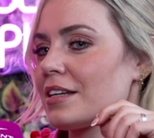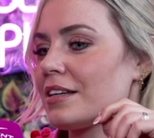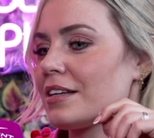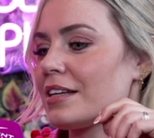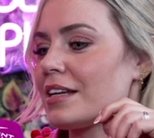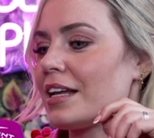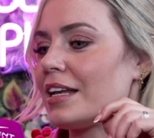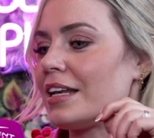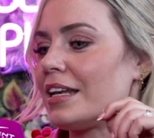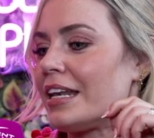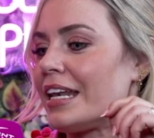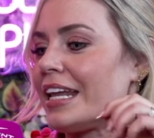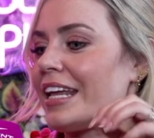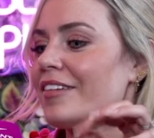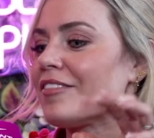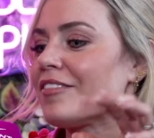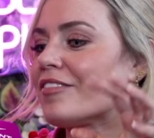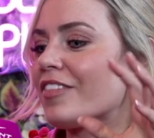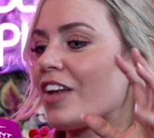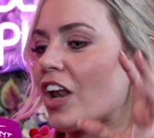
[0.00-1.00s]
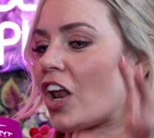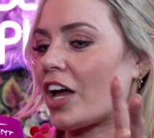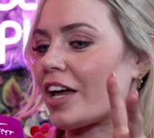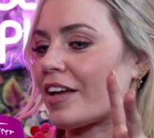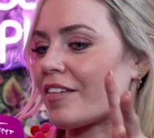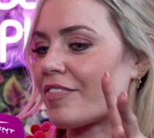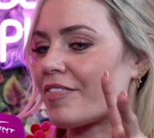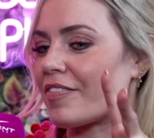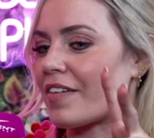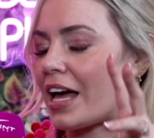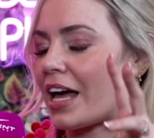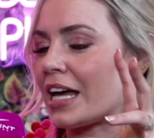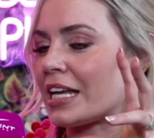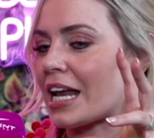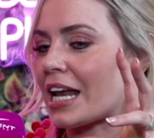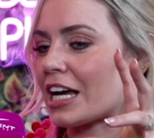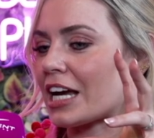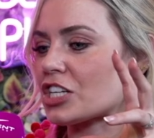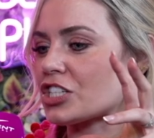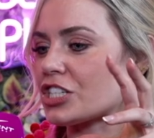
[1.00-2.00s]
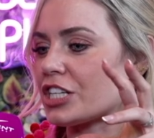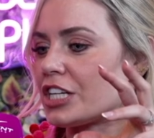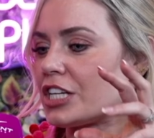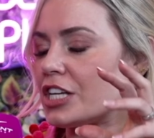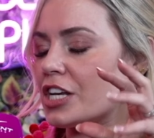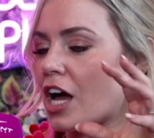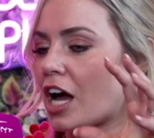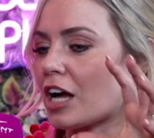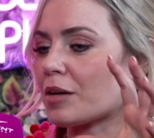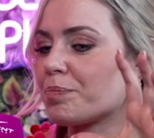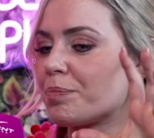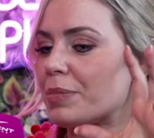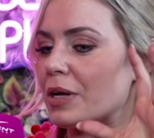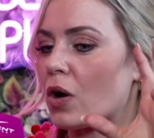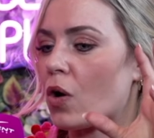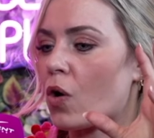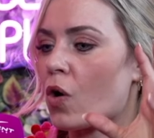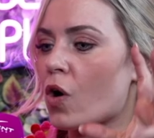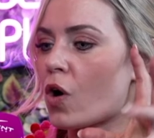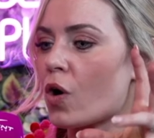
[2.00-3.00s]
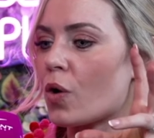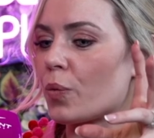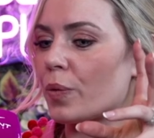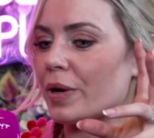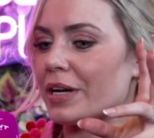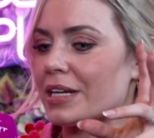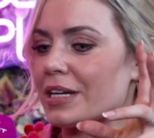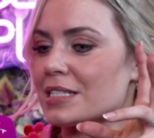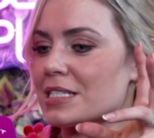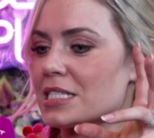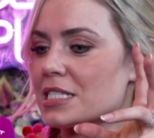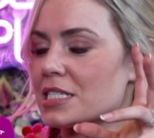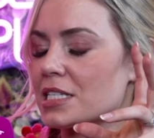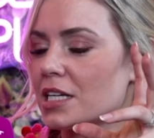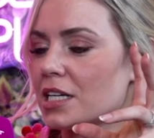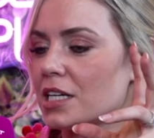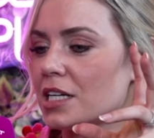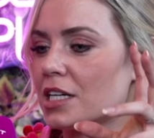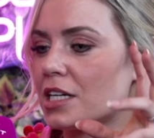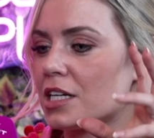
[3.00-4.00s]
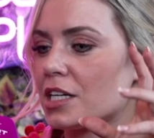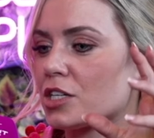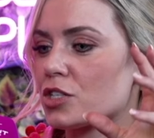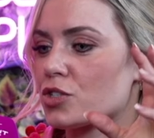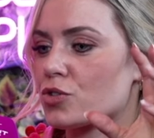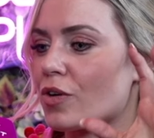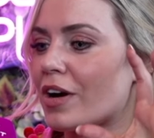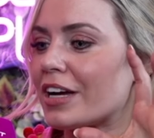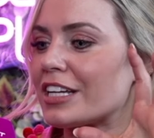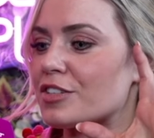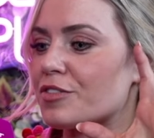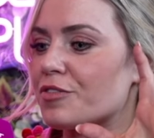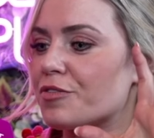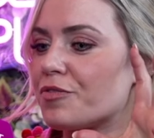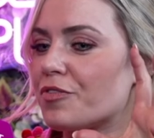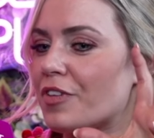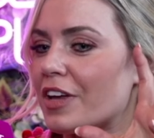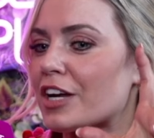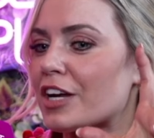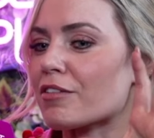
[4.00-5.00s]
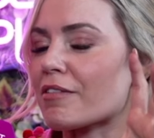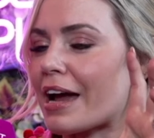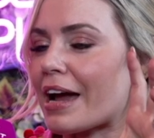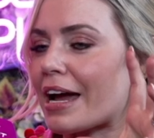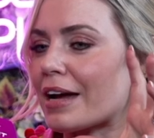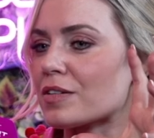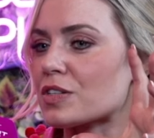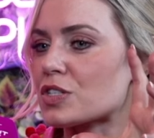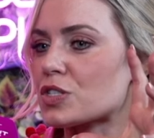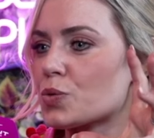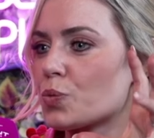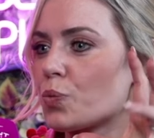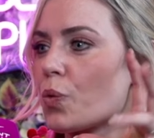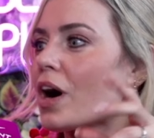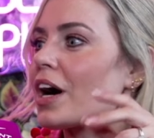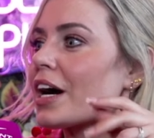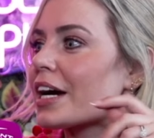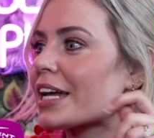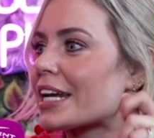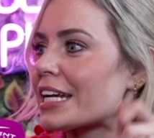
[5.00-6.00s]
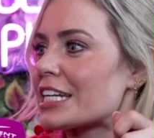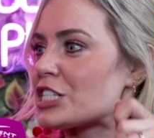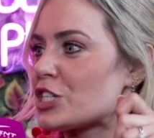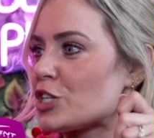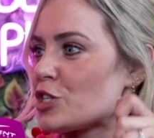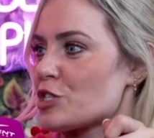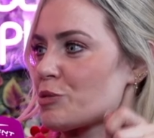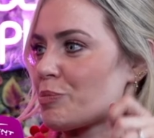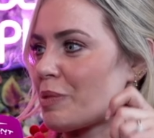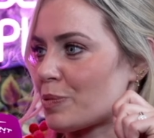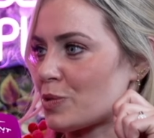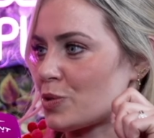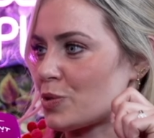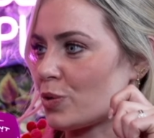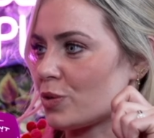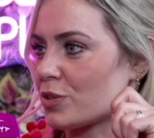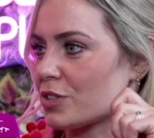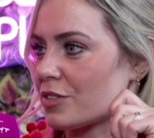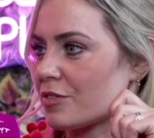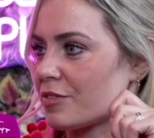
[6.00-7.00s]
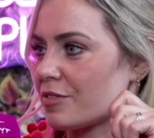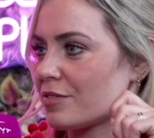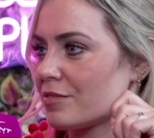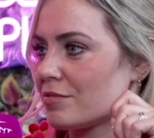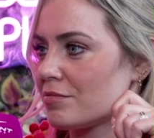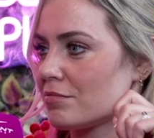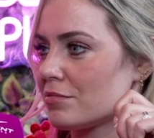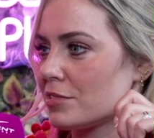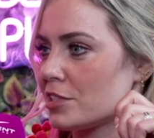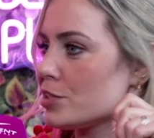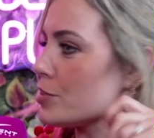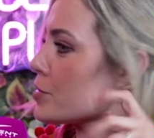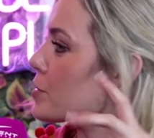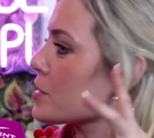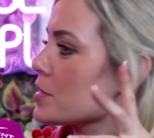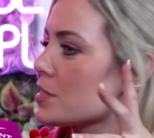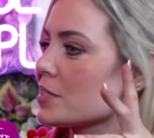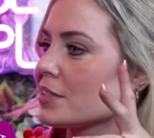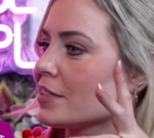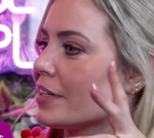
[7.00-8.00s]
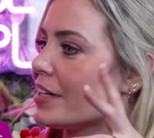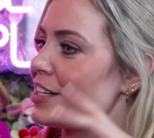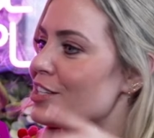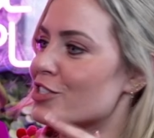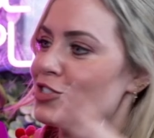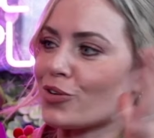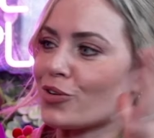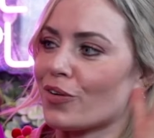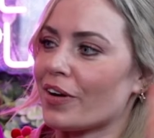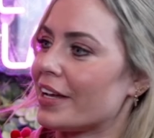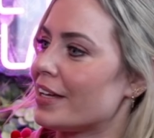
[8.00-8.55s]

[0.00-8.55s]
live life and actually not be always trying to figure out what can I do to be productive. To just enjoy.